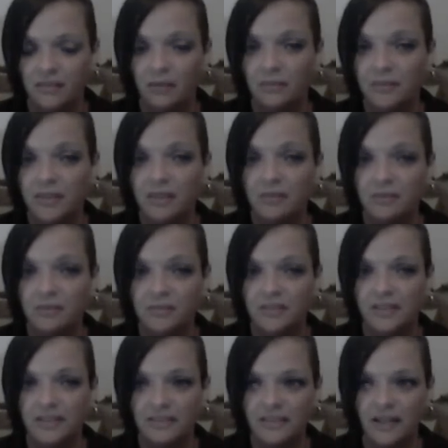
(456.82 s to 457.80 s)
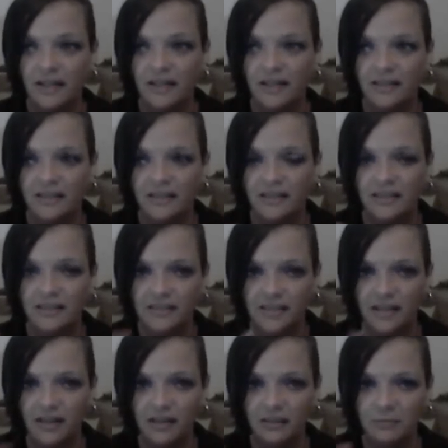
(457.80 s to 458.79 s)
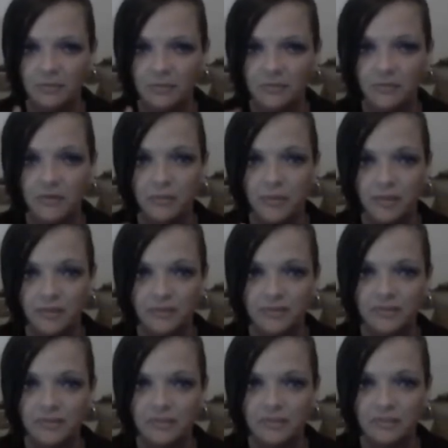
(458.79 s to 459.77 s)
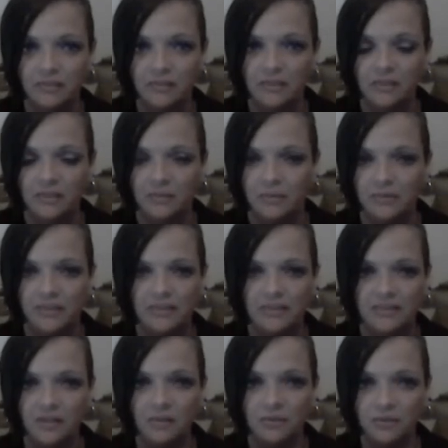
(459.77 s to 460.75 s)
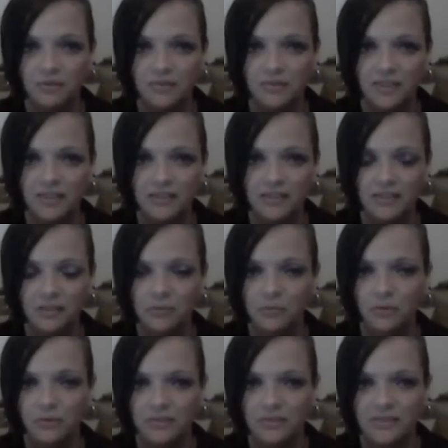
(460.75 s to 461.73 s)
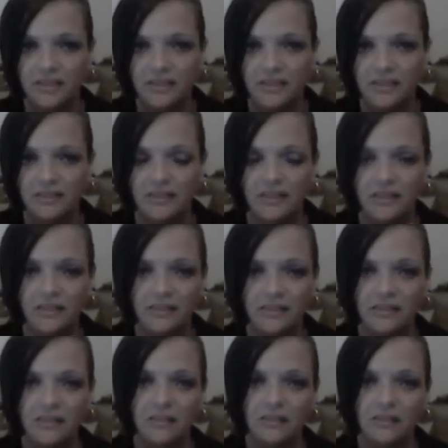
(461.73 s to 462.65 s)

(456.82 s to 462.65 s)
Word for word: the only thing you'll see is eye contact with females that's all you'll see you won't see the